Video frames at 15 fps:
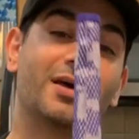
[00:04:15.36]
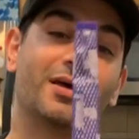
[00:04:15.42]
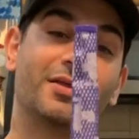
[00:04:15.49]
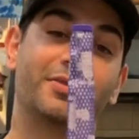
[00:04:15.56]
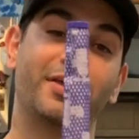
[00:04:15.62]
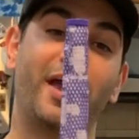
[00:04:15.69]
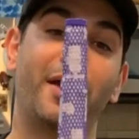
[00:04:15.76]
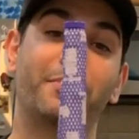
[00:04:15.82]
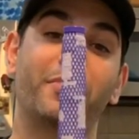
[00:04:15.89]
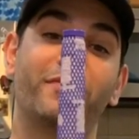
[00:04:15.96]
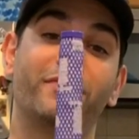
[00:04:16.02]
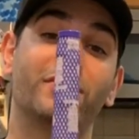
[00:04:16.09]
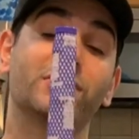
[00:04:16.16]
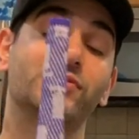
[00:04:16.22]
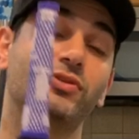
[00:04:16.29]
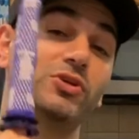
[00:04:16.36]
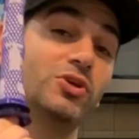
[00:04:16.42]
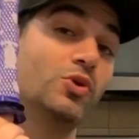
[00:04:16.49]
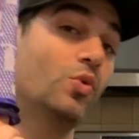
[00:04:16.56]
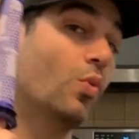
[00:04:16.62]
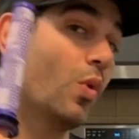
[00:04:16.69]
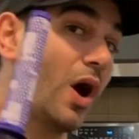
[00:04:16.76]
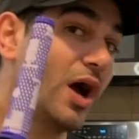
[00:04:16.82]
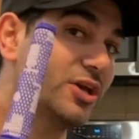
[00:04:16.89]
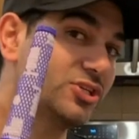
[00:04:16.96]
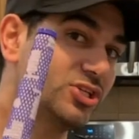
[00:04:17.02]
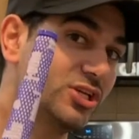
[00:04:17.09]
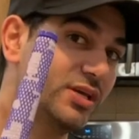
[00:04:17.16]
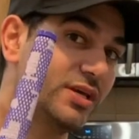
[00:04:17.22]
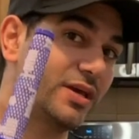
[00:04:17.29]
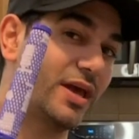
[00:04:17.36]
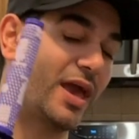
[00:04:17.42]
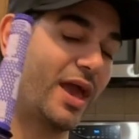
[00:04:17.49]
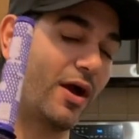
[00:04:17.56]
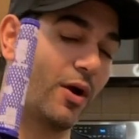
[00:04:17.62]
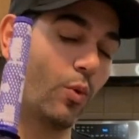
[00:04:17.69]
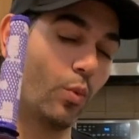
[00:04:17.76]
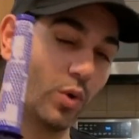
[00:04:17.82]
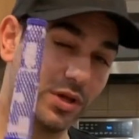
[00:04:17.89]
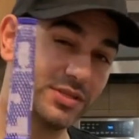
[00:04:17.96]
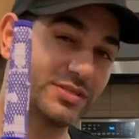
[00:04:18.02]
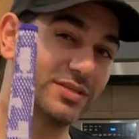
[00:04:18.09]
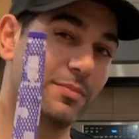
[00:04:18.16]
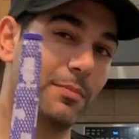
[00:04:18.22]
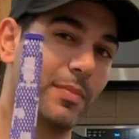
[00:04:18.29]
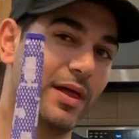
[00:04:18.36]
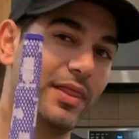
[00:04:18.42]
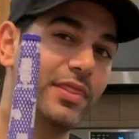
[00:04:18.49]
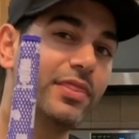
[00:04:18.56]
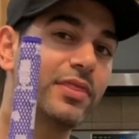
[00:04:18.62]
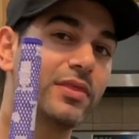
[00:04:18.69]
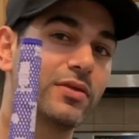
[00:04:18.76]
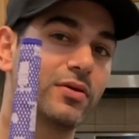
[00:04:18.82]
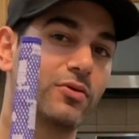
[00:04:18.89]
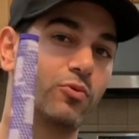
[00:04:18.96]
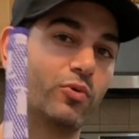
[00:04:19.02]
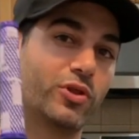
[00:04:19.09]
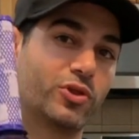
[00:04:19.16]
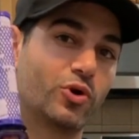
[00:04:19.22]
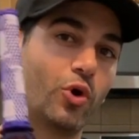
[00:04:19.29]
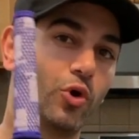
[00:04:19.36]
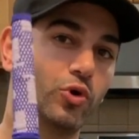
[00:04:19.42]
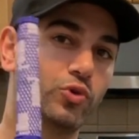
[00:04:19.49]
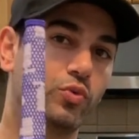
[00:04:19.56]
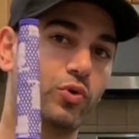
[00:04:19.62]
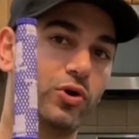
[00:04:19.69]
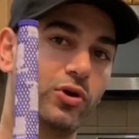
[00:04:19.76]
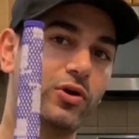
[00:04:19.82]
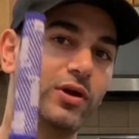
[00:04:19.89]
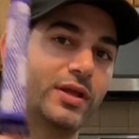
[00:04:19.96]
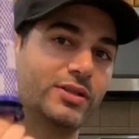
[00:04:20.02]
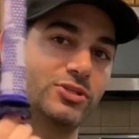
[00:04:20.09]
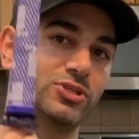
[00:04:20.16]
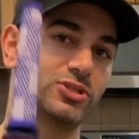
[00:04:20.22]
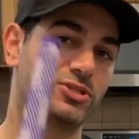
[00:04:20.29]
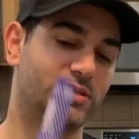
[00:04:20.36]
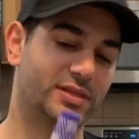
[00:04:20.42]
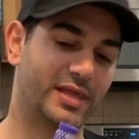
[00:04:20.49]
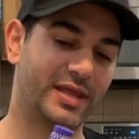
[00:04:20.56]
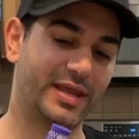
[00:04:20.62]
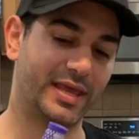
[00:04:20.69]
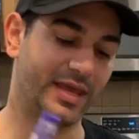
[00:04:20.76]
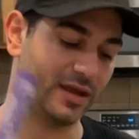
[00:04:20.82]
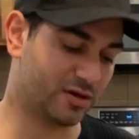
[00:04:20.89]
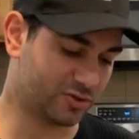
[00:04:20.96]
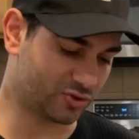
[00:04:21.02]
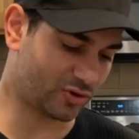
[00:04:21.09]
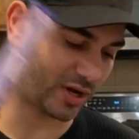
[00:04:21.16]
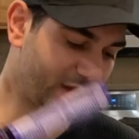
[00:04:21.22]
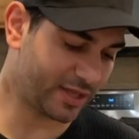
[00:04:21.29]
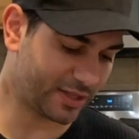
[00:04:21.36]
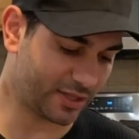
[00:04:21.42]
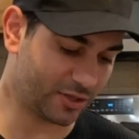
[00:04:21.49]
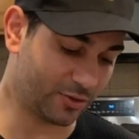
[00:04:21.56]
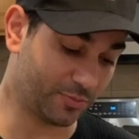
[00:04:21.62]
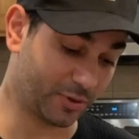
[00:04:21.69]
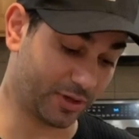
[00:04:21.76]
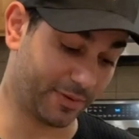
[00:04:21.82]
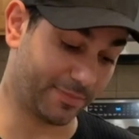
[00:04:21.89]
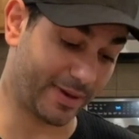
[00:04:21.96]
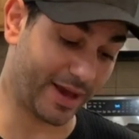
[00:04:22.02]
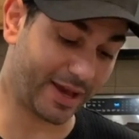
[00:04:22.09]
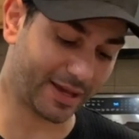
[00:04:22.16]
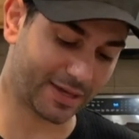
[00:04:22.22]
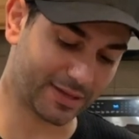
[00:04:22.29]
the HEPA filter. You wash it once a month with cold water and just let it air dry, and then you put it back.